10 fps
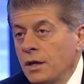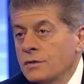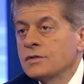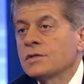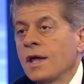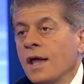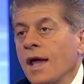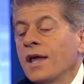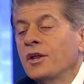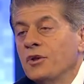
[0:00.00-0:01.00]
begins
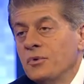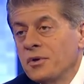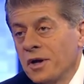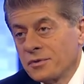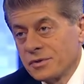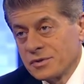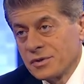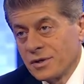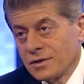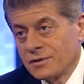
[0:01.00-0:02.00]
and a new Congress
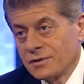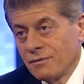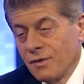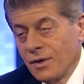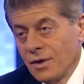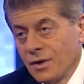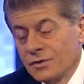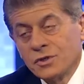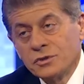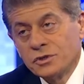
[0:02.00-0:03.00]
starts.
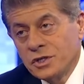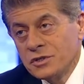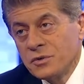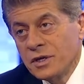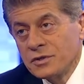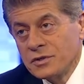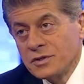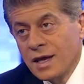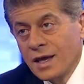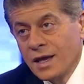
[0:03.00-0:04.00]
So she's going to
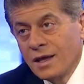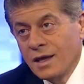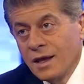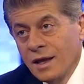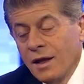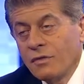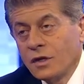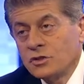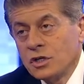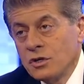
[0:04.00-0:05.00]
say
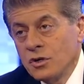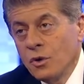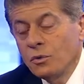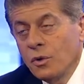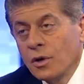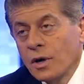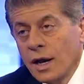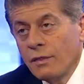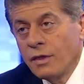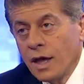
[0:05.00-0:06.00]
that she no longer
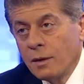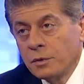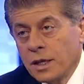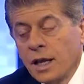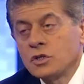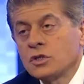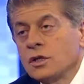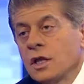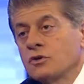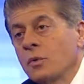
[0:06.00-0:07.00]
had the
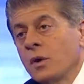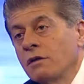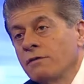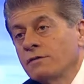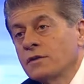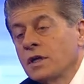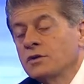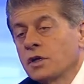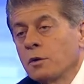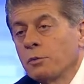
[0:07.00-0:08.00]
obligation in
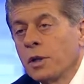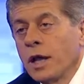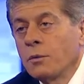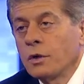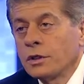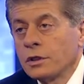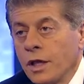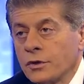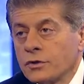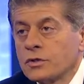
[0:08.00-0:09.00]
2015 to comply with
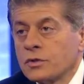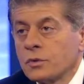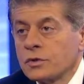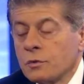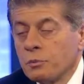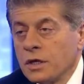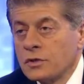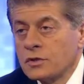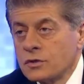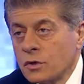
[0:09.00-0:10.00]
letters or
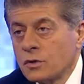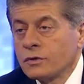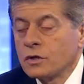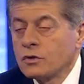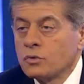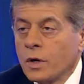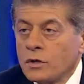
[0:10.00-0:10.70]
subpoenas served in